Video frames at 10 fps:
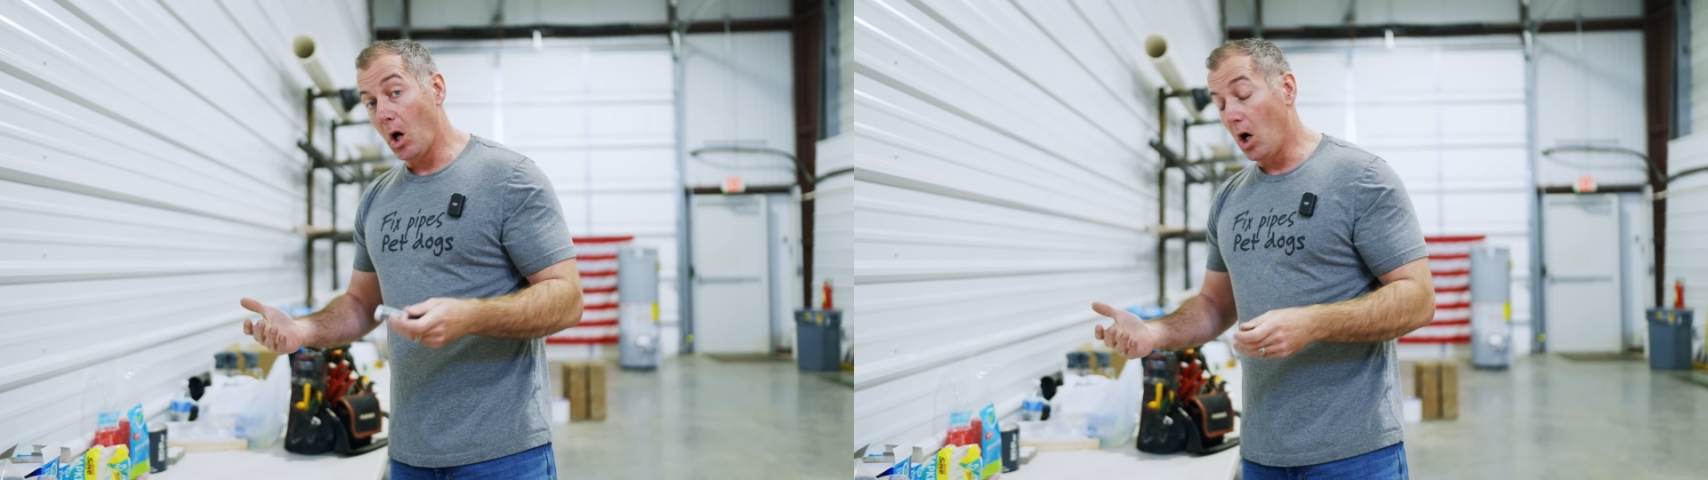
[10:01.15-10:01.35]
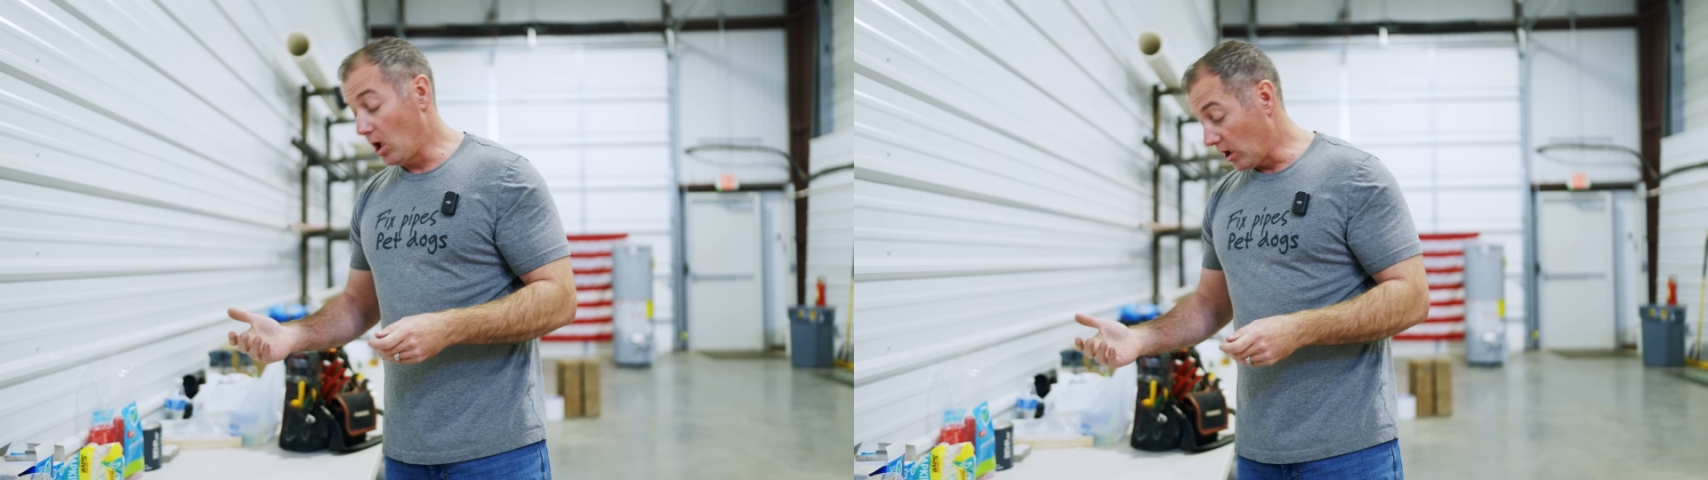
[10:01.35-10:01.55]

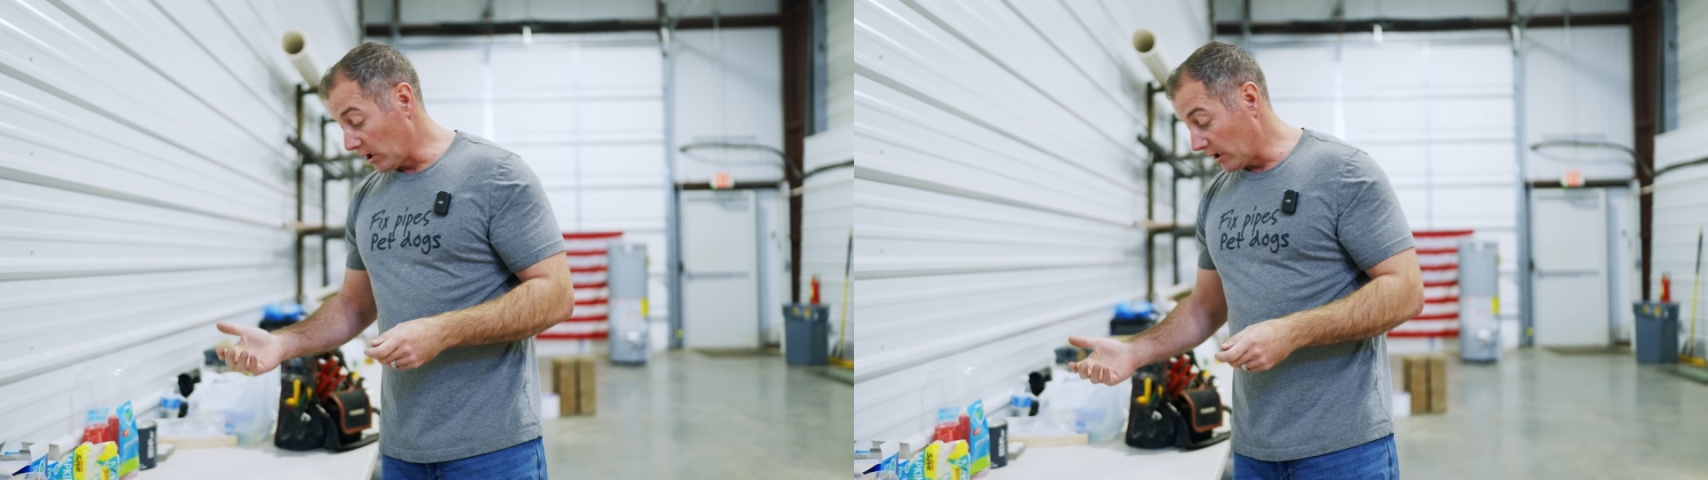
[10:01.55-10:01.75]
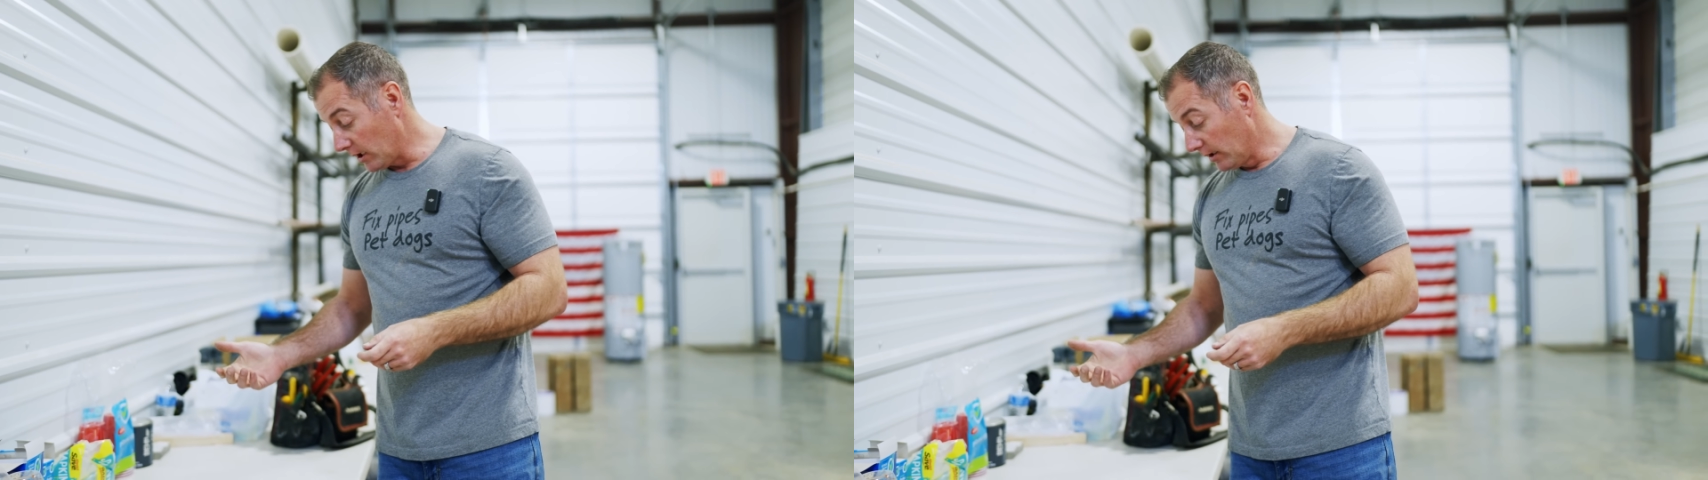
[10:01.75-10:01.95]

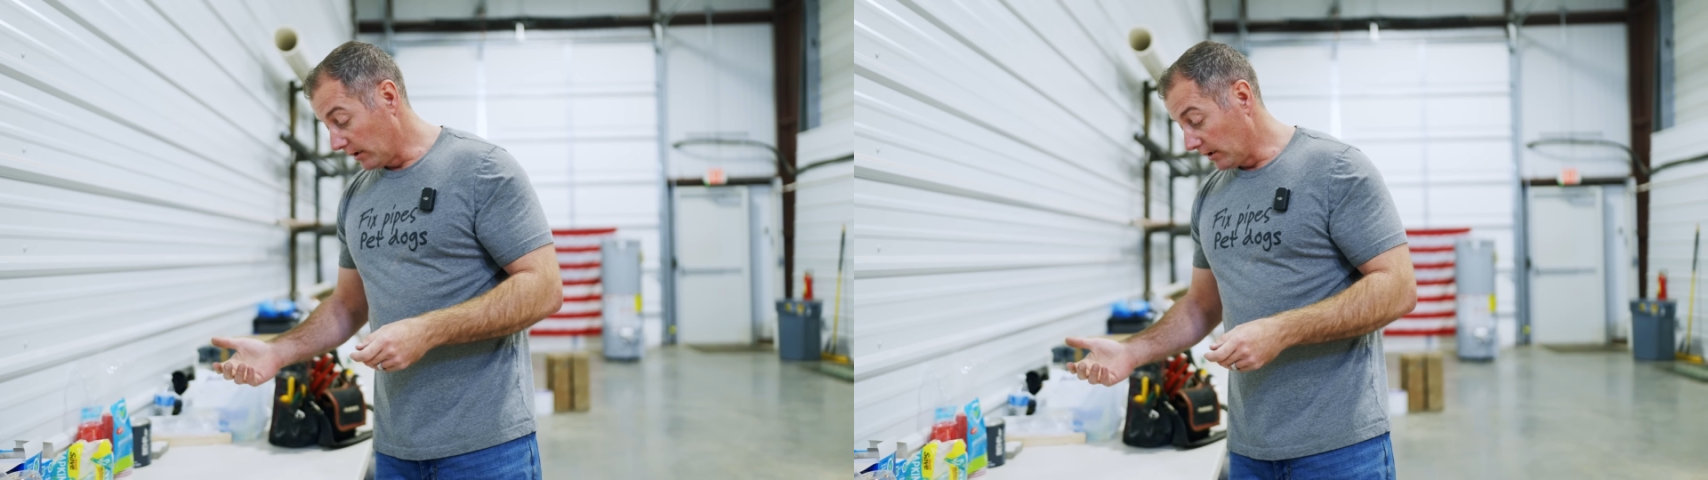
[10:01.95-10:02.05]
are